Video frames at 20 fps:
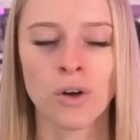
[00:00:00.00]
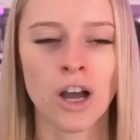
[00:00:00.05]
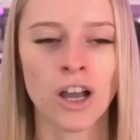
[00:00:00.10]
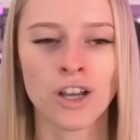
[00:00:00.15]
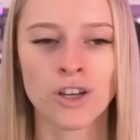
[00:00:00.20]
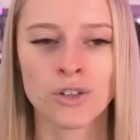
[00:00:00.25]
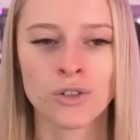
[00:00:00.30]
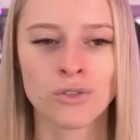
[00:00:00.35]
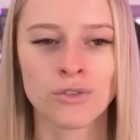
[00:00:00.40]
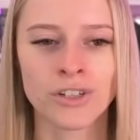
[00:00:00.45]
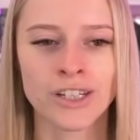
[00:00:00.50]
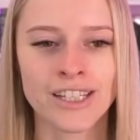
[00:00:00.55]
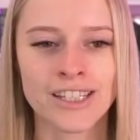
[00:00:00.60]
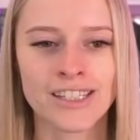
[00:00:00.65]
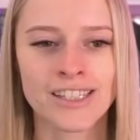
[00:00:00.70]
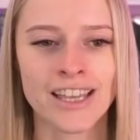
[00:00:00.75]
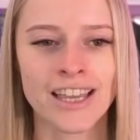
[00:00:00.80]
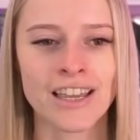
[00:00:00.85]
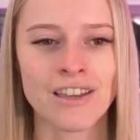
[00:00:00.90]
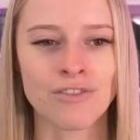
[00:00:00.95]
I could already
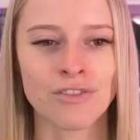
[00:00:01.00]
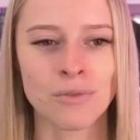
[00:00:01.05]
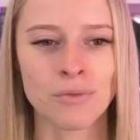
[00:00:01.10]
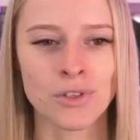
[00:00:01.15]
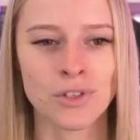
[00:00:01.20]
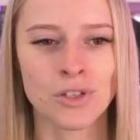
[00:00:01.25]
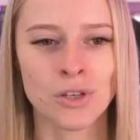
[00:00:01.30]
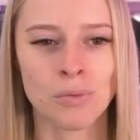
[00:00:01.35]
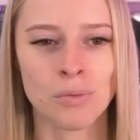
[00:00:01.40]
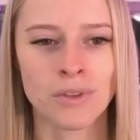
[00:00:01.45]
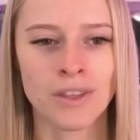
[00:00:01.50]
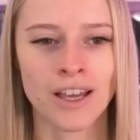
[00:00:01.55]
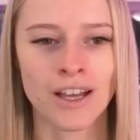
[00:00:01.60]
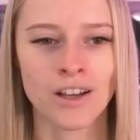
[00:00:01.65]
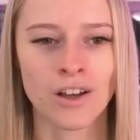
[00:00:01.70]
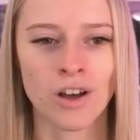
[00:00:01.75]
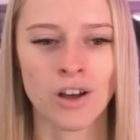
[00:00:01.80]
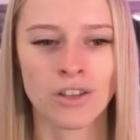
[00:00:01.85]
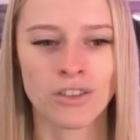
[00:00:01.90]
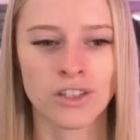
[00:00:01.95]
see from the top of that
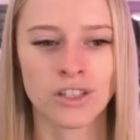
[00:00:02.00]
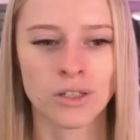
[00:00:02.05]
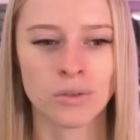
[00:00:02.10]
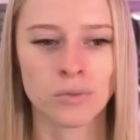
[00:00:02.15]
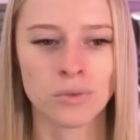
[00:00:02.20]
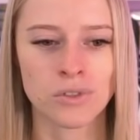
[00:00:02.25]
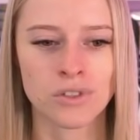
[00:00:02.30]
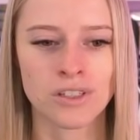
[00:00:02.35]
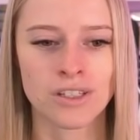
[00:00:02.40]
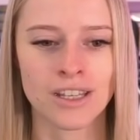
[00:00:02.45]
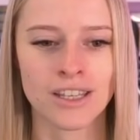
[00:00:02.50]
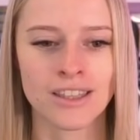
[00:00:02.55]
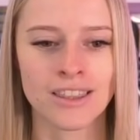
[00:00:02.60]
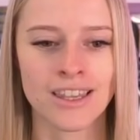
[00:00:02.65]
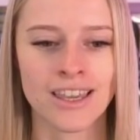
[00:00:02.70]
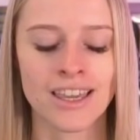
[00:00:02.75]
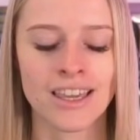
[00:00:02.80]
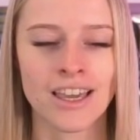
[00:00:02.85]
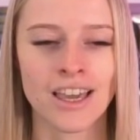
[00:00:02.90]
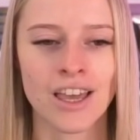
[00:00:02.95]
card that it wasn't in
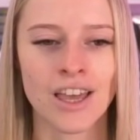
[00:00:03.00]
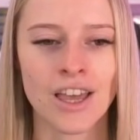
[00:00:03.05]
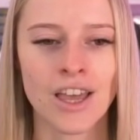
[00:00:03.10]
the